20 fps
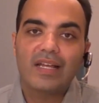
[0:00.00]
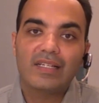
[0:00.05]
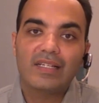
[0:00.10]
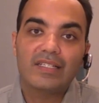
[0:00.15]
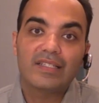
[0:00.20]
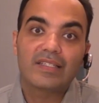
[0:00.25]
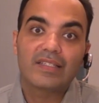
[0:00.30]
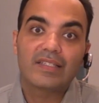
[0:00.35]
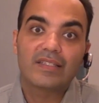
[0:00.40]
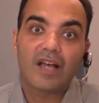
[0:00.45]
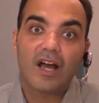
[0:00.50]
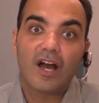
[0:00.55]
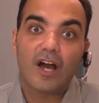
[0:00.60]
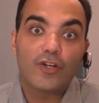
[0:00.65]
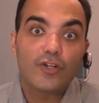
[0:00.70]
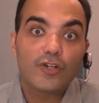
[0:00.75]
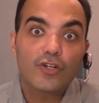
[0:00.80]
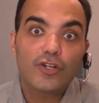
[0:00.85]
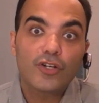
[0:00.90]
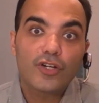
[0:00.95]
is
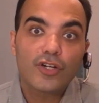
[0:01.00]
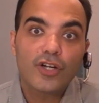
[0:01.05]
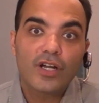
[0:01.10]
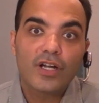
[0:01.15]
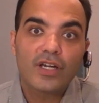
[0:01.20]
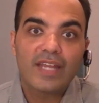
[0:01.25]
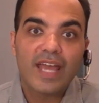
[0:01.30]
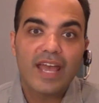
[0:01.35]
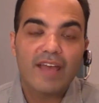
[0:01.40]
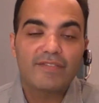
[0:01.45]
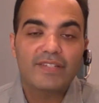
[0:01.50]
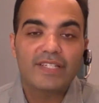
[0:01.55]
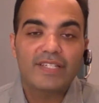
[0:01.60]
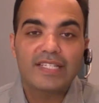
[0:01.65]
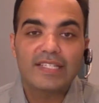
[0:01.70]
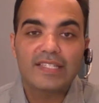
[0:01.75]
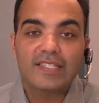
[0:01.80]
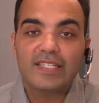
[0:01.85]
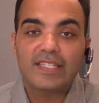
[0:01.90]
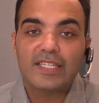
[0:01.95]
under an
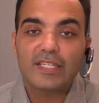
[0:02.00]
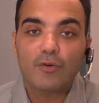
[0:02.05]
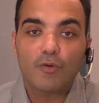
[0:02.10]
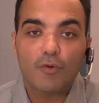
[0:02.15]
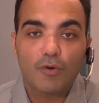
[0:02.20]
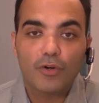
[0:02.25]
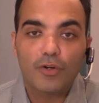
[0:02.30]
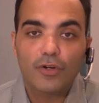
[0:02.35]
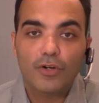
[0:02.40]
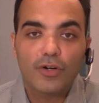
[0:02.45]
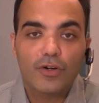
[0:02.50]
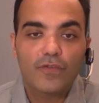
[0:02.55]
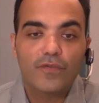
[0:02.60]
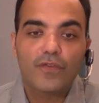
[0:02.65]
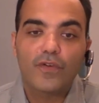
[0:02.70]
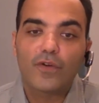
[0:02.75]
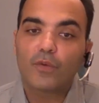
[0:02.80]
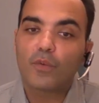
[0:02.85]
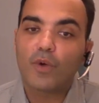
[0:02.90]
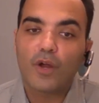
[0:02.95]
FTC order
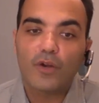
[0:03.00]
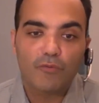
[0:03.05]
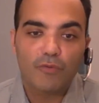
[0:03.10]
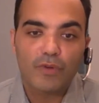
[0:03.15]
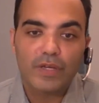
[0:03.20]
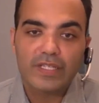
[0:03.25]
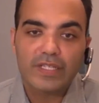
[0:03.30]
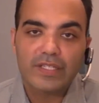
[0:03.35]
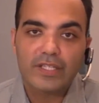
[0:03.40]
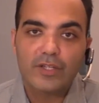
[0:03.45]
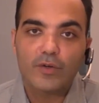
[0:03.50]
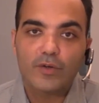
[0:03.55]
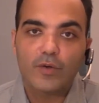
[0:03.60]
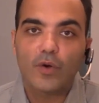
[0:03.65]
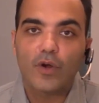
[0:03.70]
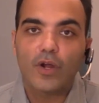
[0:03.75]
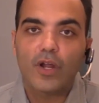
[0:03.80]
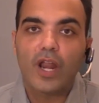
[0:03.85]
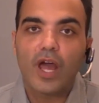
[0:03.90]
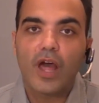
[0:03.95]
for one reason
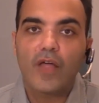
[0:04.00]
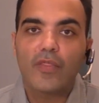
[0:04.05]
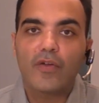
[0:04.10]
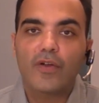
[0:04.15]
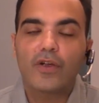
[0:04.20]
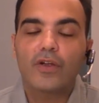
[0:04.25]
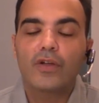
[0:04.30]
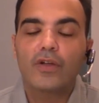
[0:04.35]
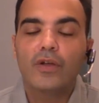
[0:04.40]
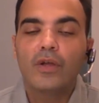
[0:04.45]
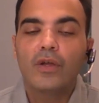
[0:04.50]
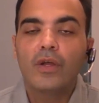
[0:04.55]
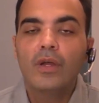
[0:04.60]
or another.